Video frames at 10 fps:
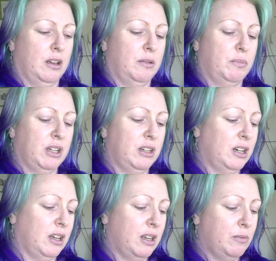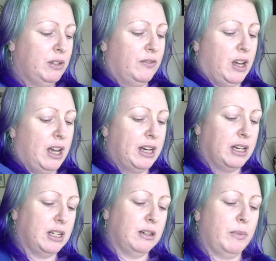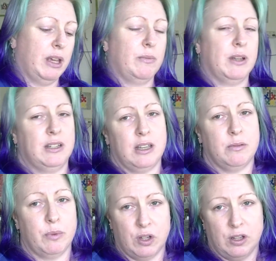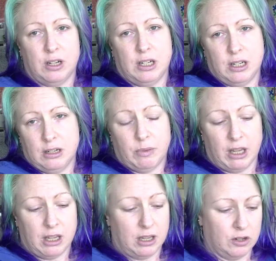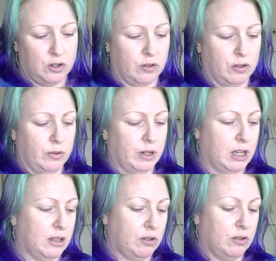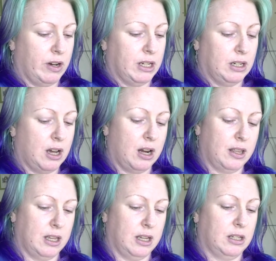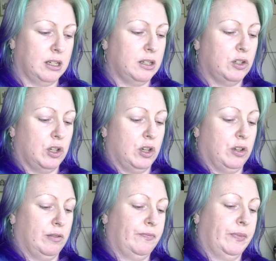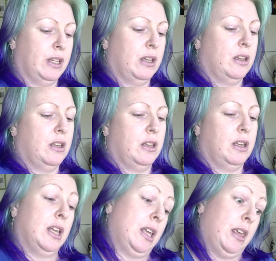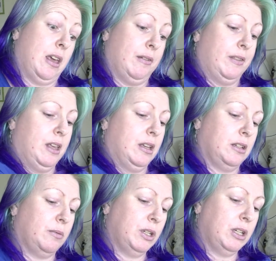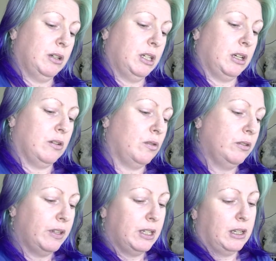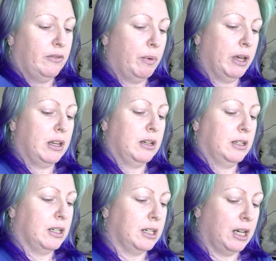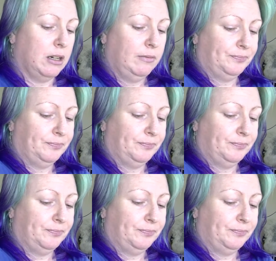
But, you know, it was fine. It didn't make my skin burn. It didn't make it itch or do any of those crazy kind of things. So, yeah. And I'm just going to stick all of this stuff back in its container.